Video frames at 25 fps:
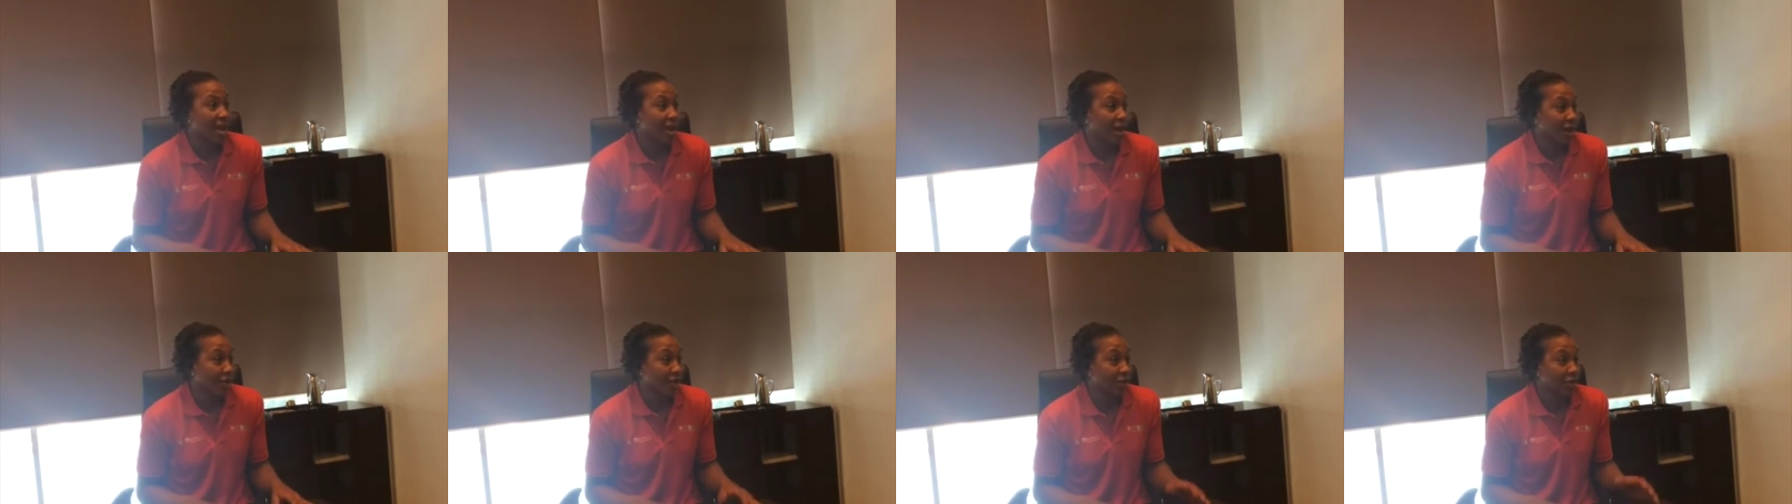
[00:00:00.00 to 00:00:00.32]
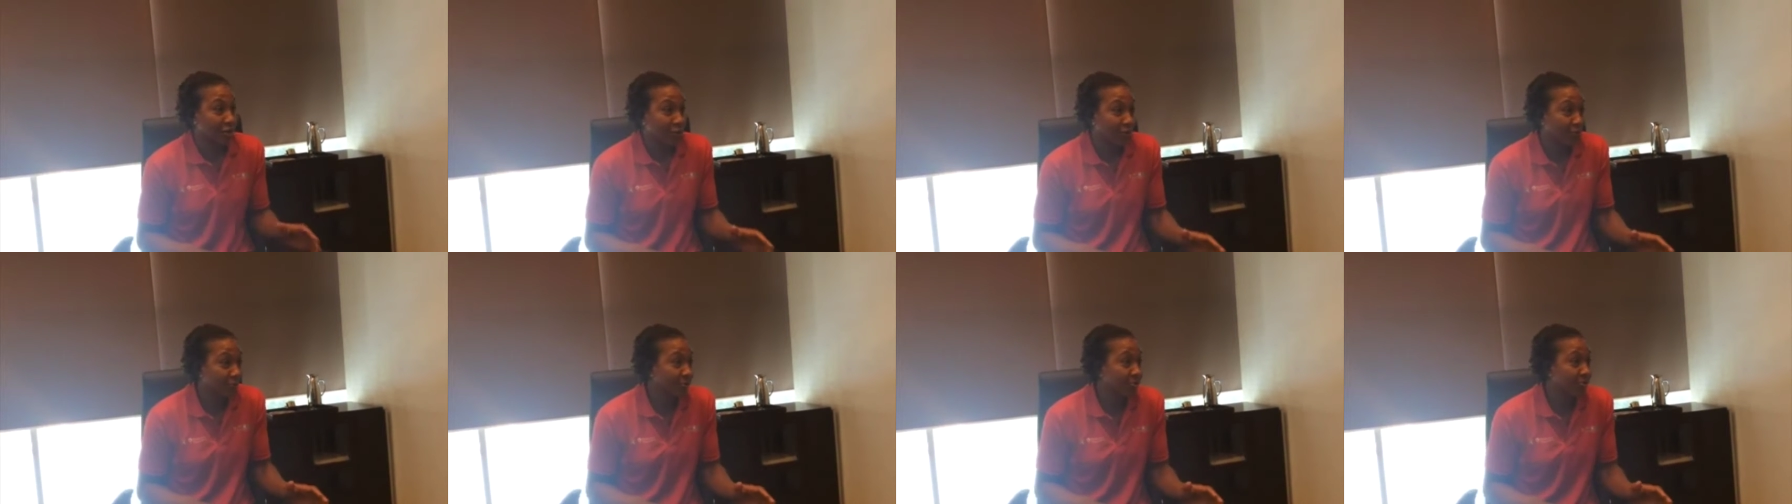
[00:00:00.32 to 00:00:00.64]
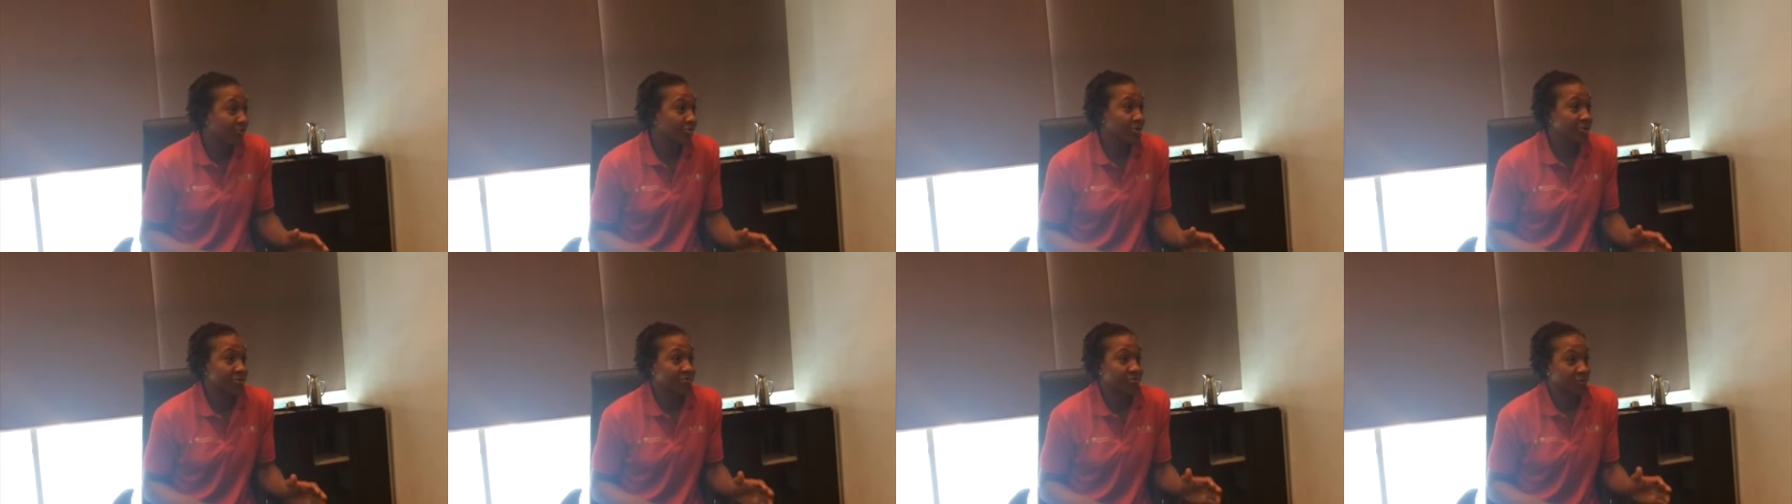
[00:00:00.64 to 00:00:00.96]
I'll help
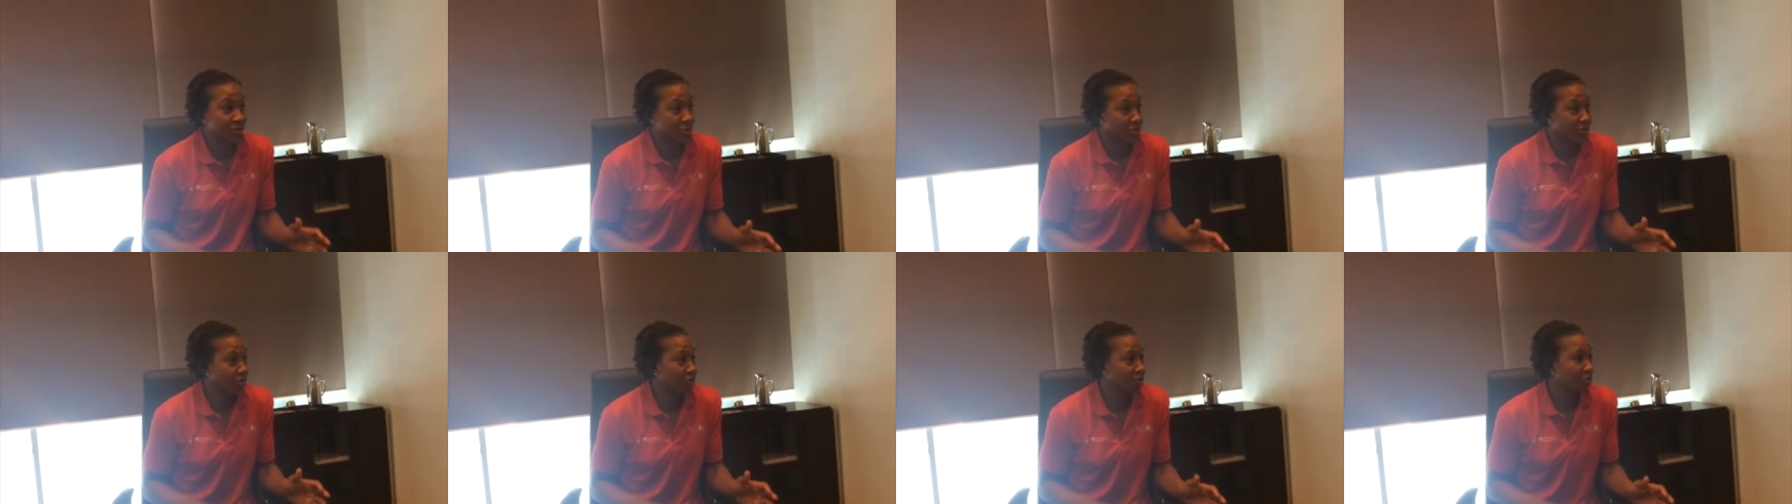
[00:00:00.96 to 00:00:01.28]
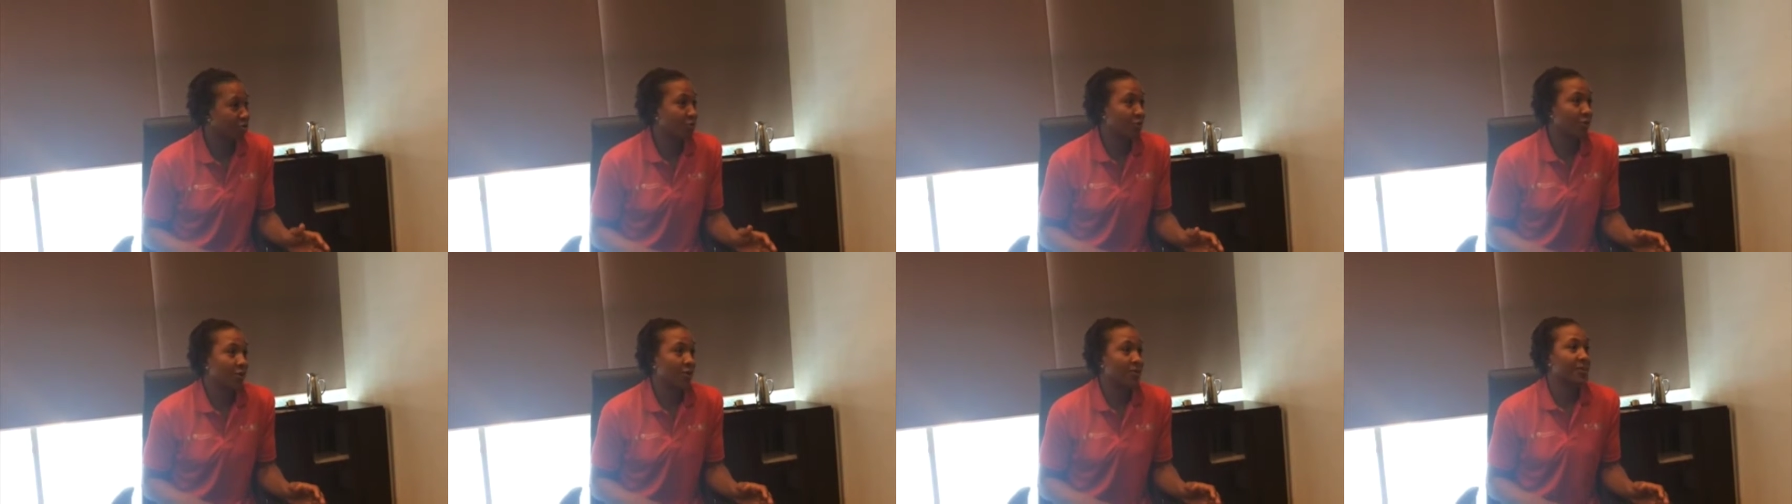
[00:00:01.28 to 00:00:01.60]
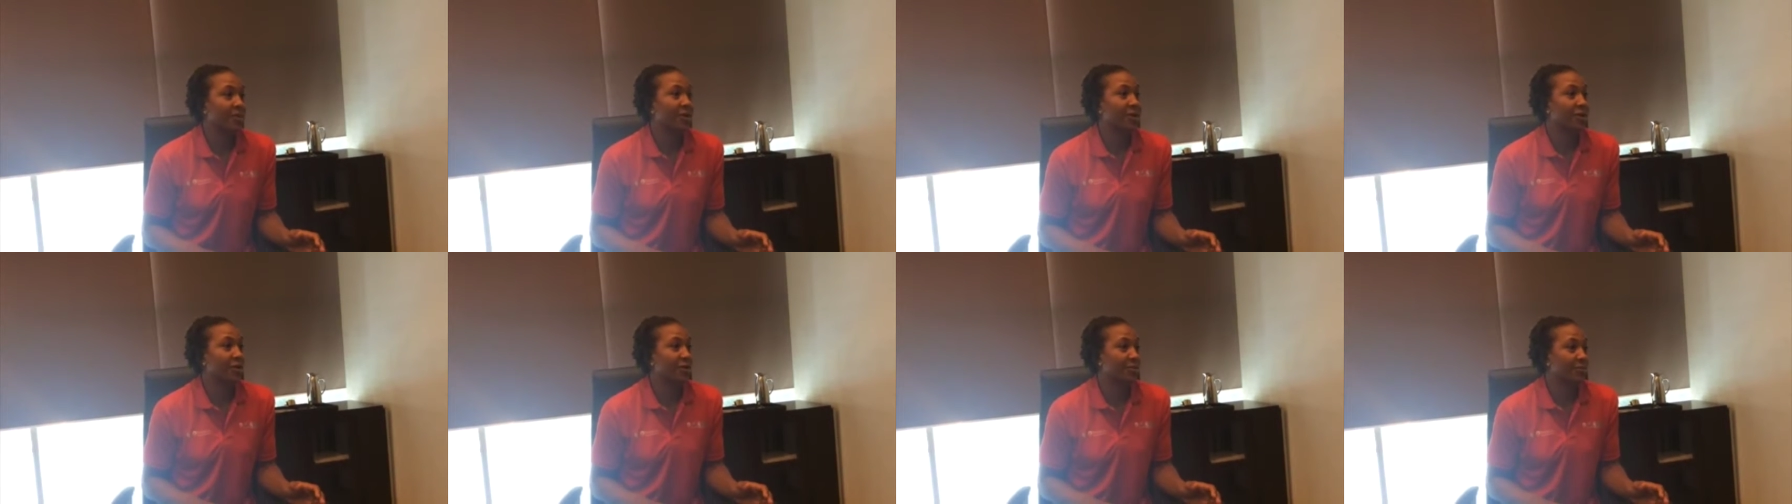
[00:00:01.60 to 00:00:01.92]
you as much as you want me
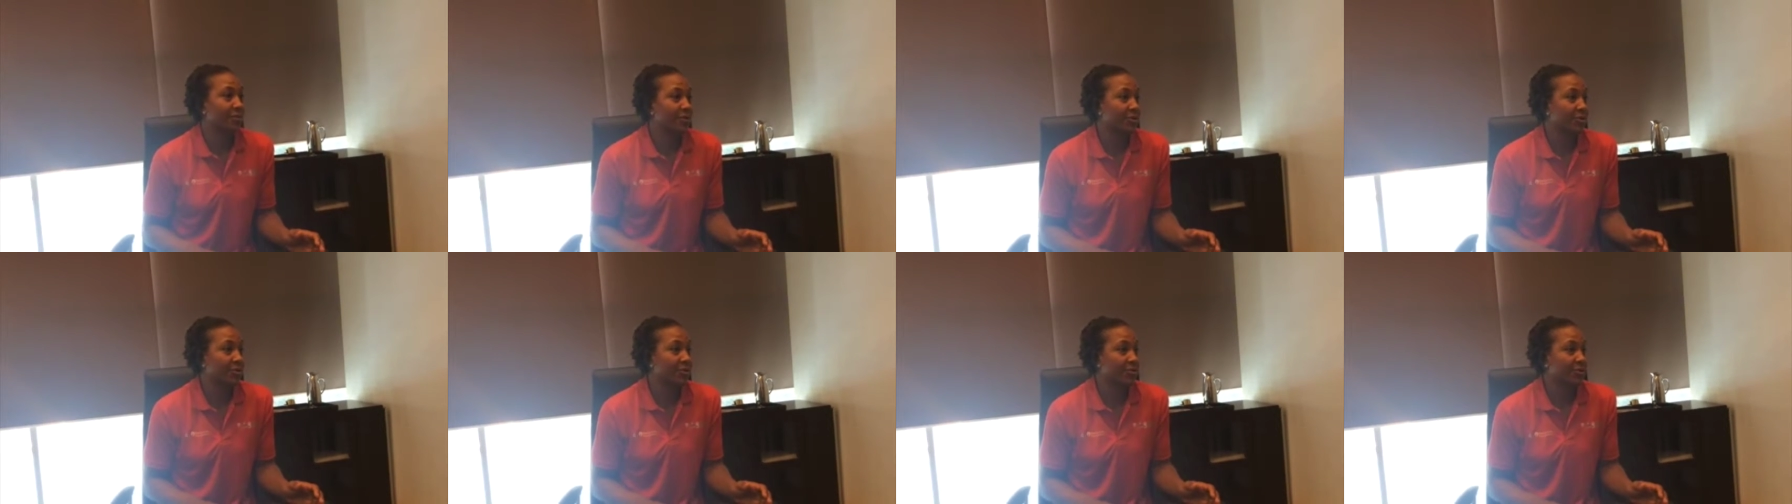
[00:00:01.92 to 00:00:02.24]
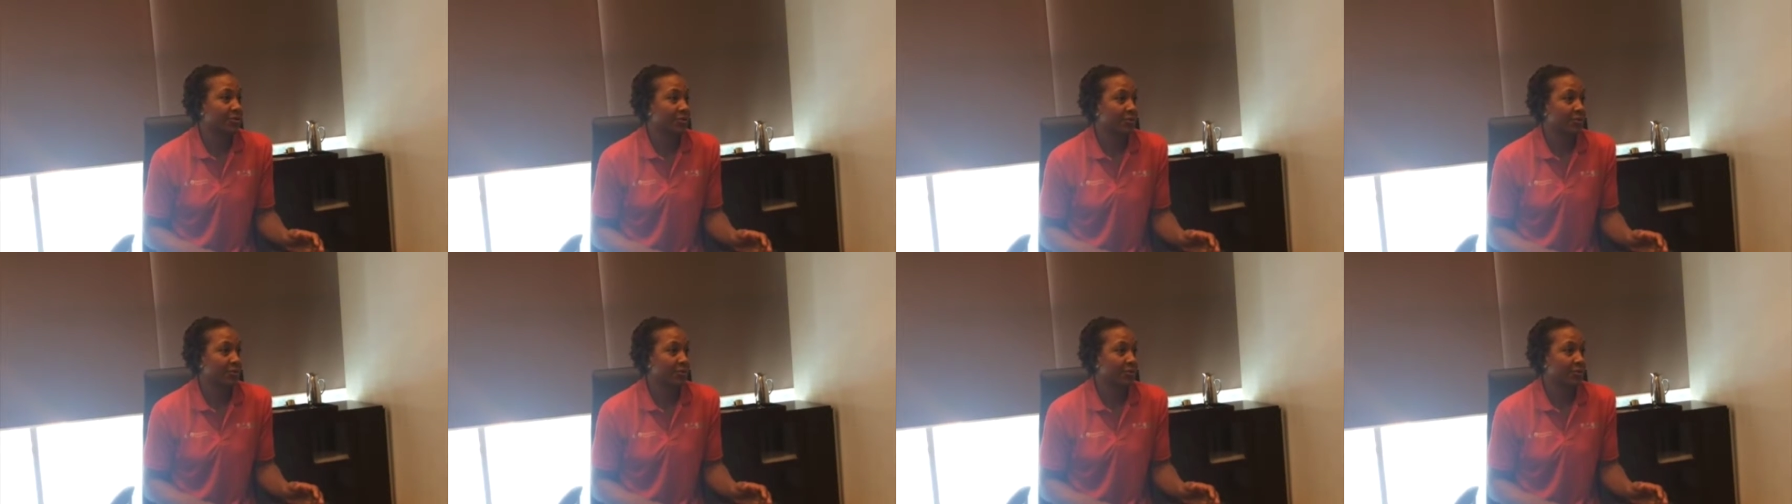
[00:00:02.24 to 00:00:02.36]
to help you.